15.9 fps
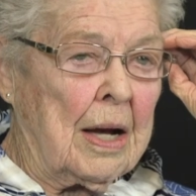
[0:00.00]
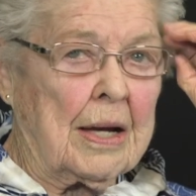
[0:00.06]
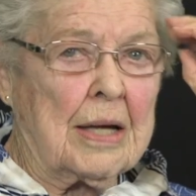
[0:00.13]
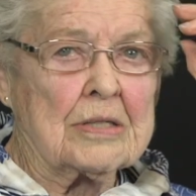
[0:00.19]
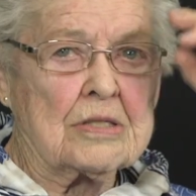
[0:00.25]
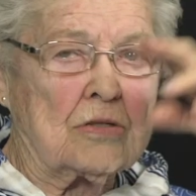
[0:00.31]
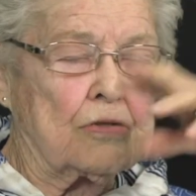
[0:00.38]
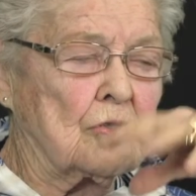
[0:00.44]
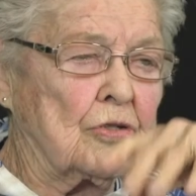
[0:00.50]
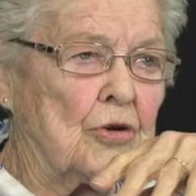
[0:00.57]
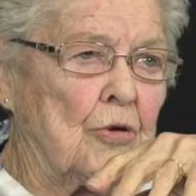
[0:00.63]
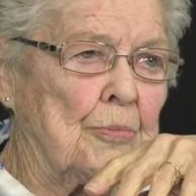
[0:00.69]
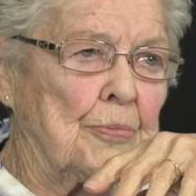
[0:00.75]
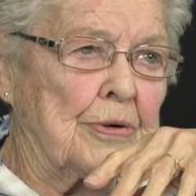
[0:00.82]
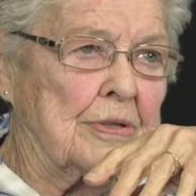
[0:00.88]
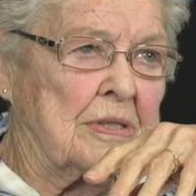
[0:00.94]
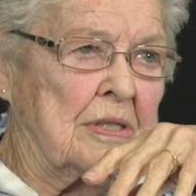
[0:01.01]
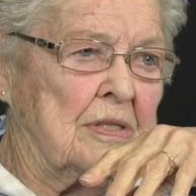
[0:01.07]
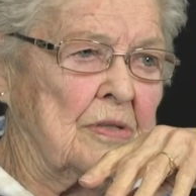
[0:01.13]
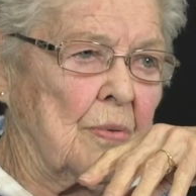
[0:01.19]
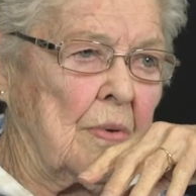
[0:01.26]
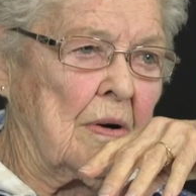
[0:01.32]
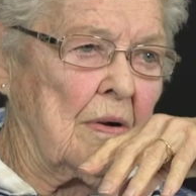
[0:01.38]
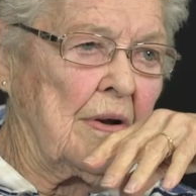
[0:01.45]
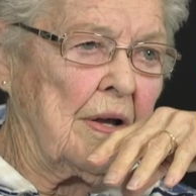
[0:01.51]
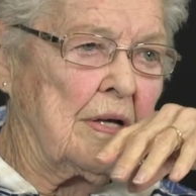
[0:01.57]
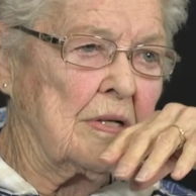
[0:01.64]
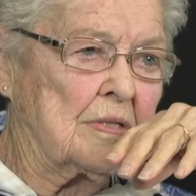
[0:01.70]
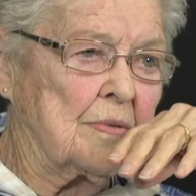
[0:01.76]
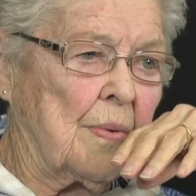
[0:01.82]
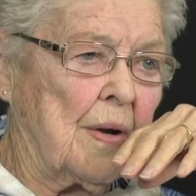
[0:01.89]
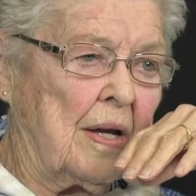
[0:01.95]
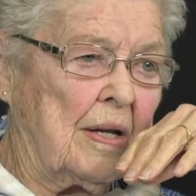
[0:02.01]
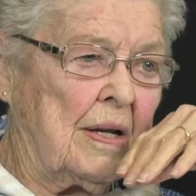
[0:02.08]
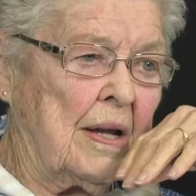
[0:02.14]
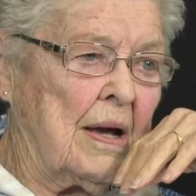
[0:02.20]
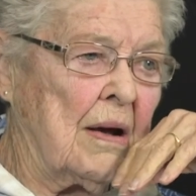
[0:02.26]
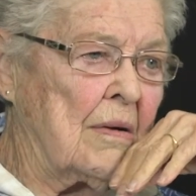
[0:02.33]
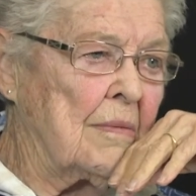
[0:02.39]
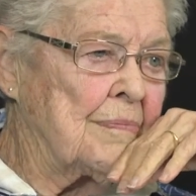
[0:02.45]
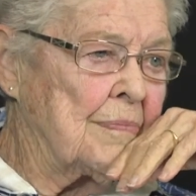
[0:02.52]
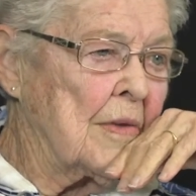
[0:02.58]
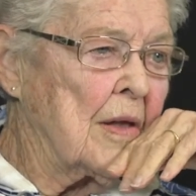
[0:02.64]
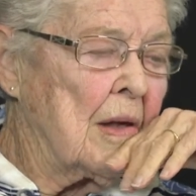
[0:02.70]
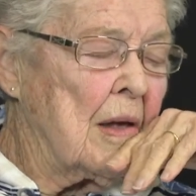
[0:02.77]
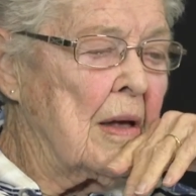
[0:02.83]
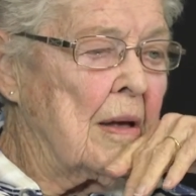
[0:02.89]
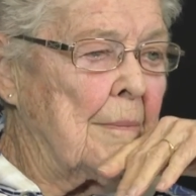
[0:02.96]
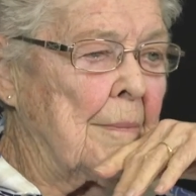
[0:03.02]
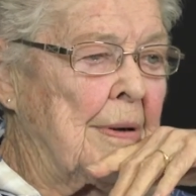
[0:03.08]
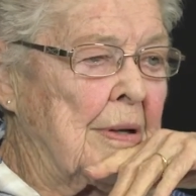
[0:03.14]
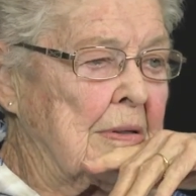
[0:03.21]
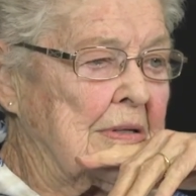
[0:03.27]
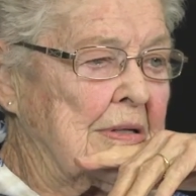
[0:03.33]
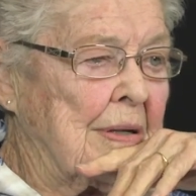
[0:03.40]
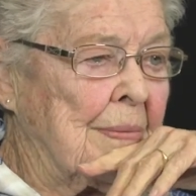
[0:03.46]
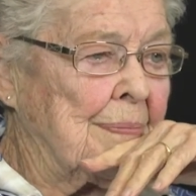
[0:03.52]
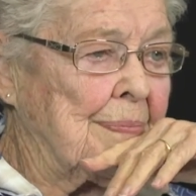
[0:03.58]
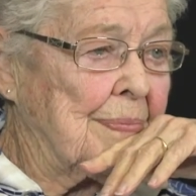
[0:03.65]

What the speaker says: I guess there's 2 prisons where he is right now, but